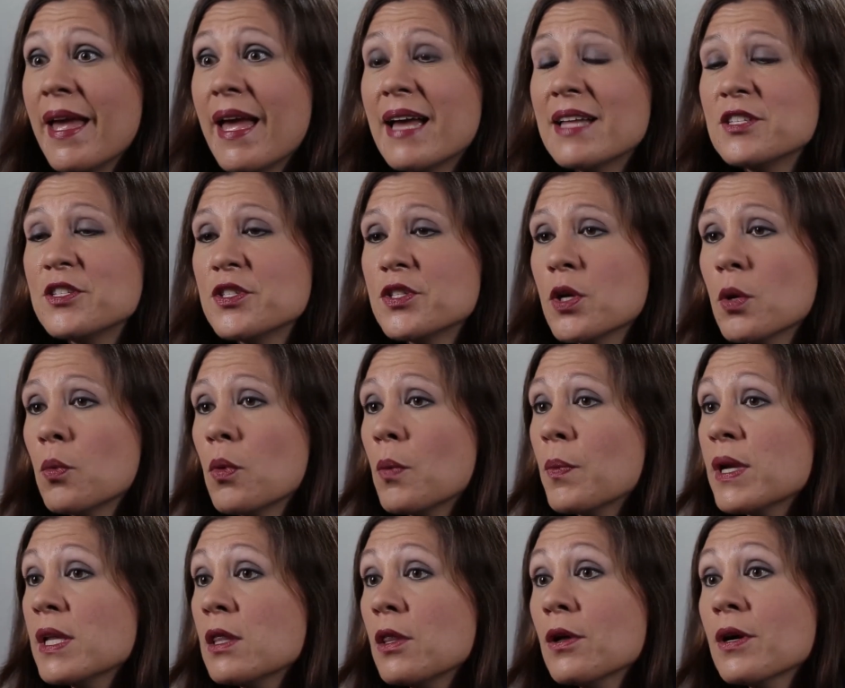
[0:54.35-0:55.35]
And so when
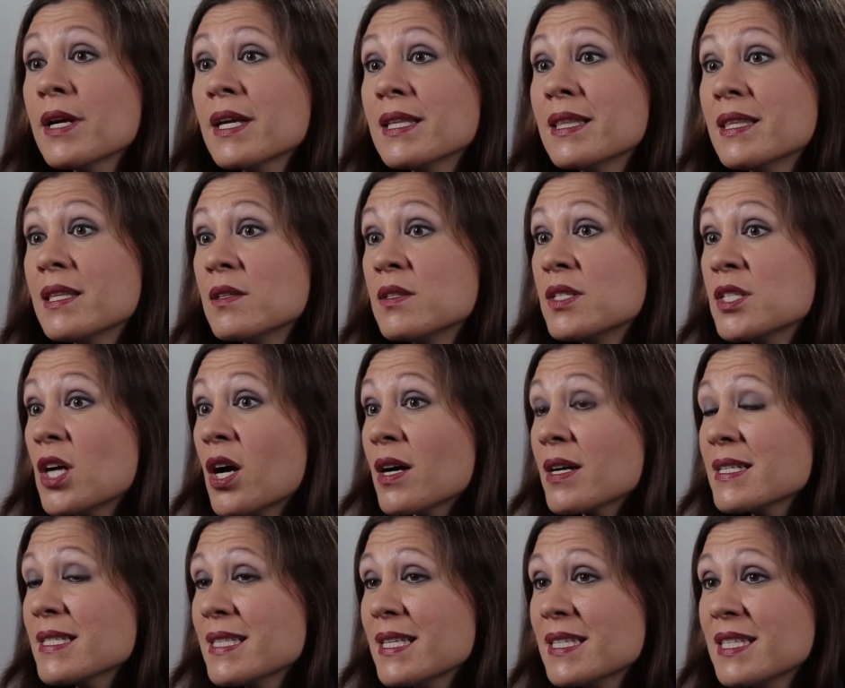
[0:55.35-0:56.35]
we look at the
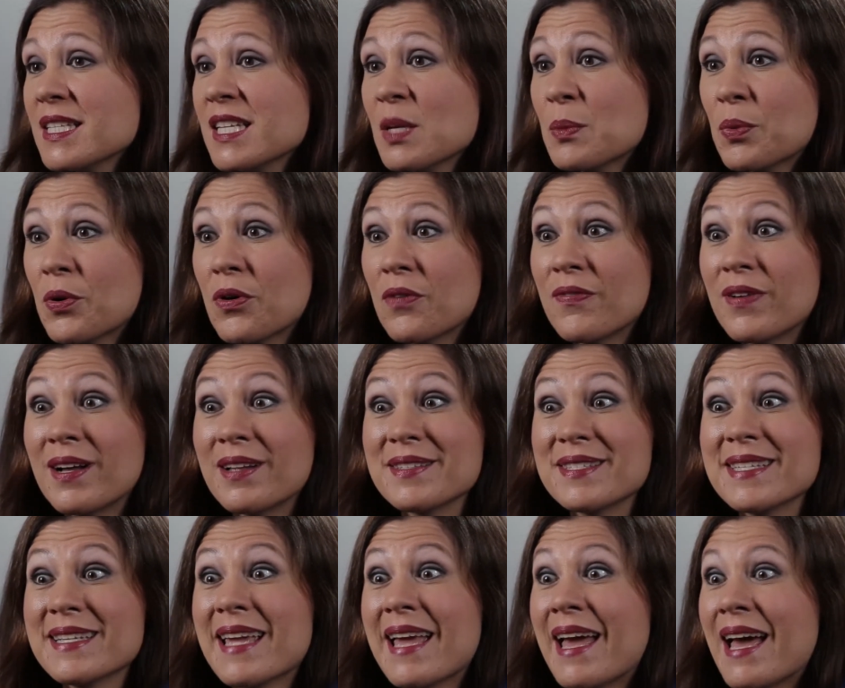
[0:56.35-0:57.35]
toxicity
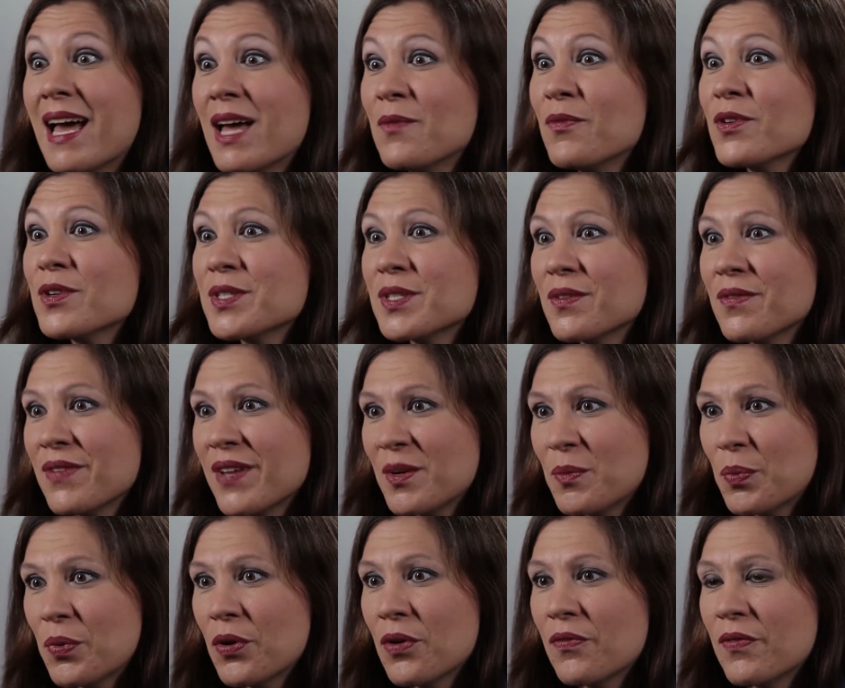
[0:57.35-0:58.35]
profiles, the adverse
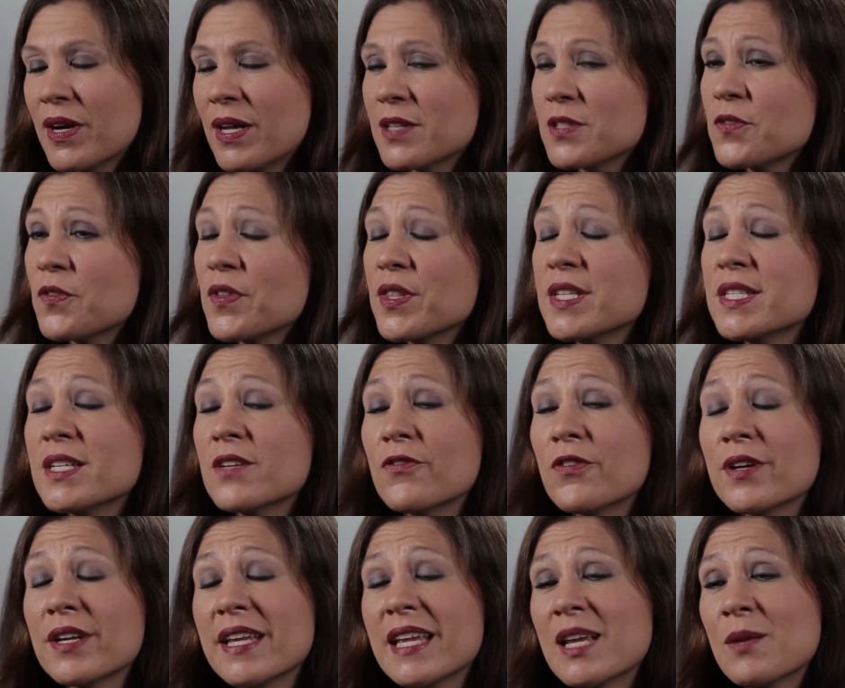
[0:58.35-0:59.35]
event profiles for the
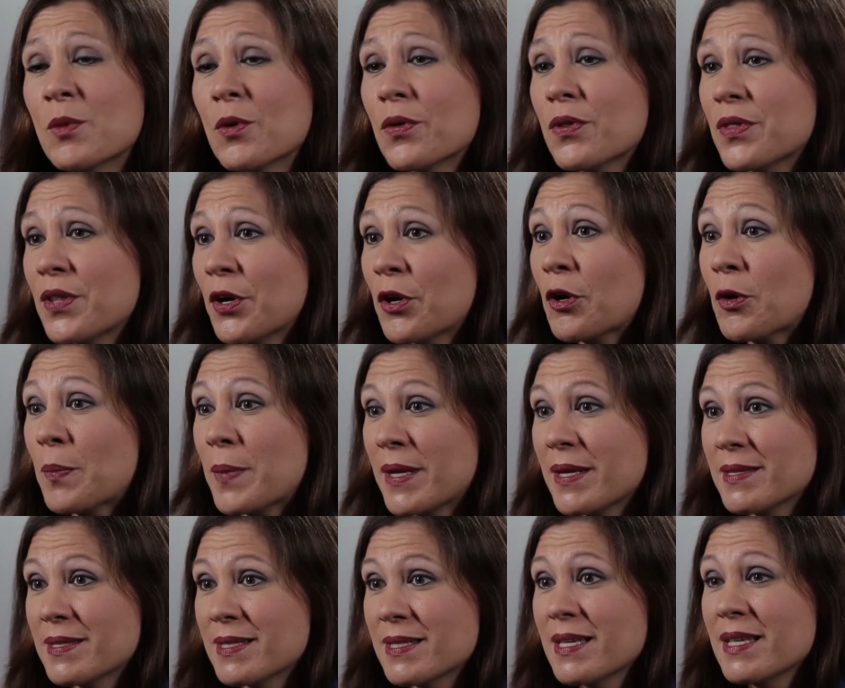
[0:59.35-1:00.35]
different
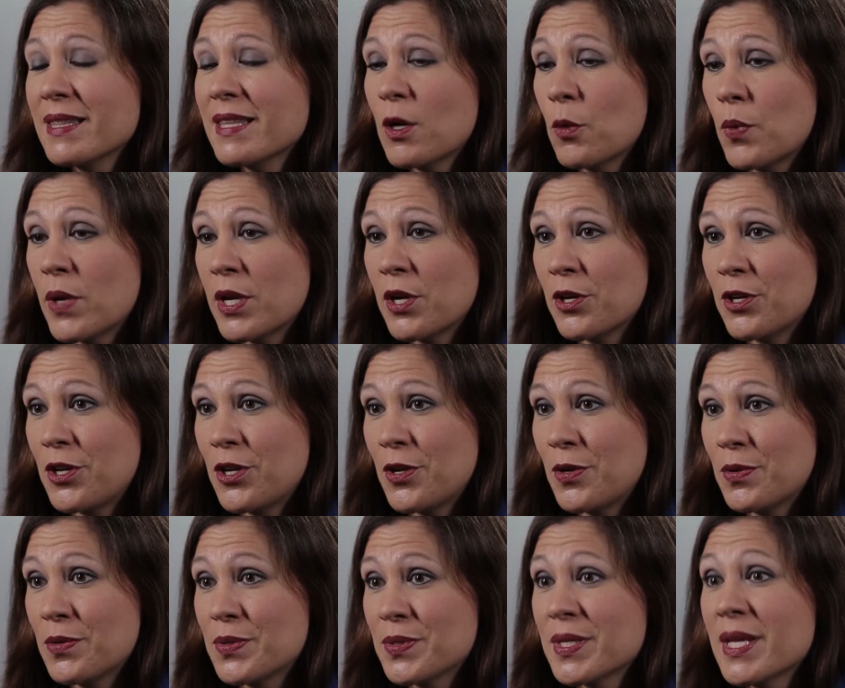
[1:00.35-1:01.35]
chemotherapies that we could
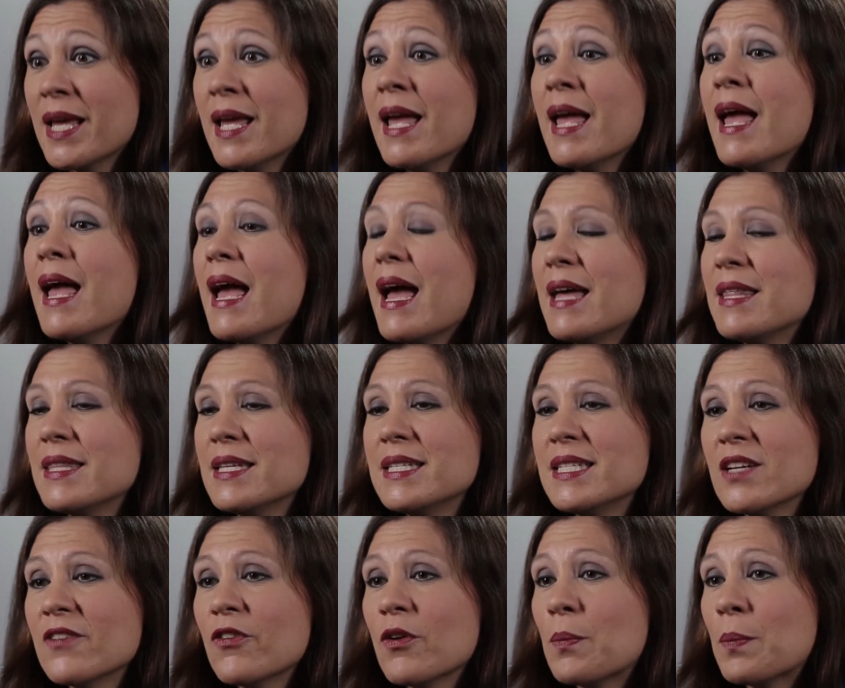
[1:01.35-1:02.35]
use and the
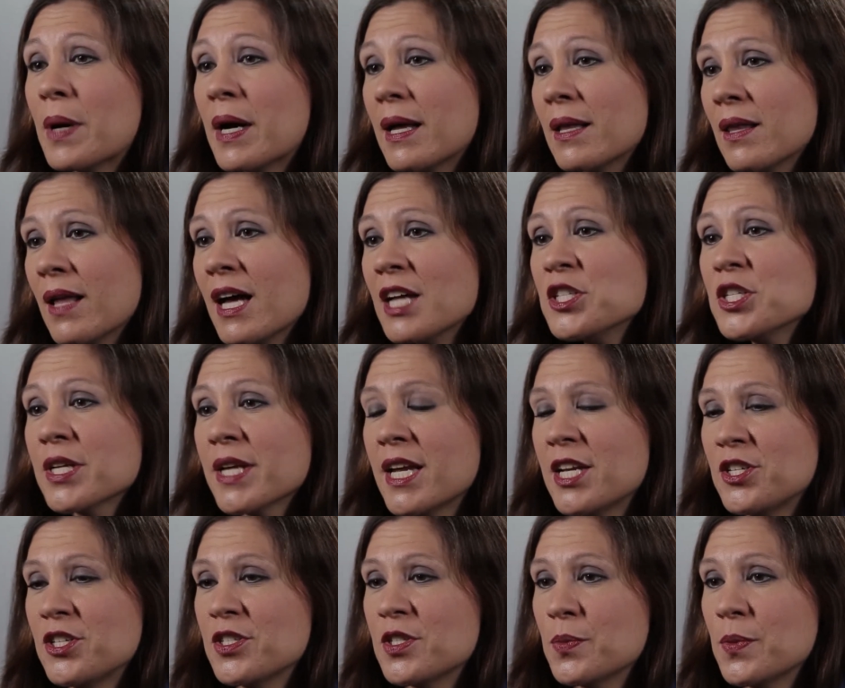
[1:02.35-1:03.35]
different biologic
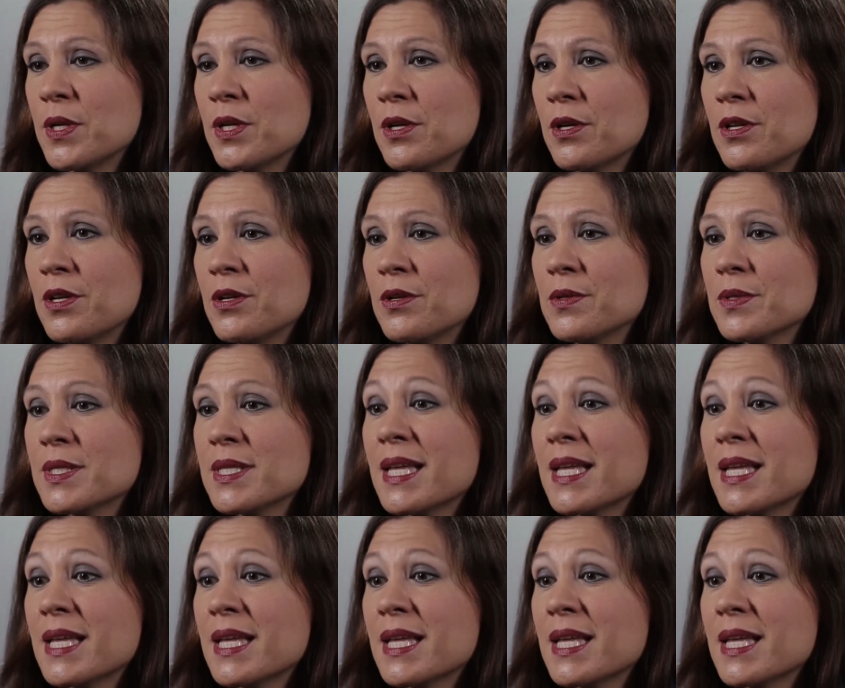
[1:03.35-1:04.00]
agents we could use,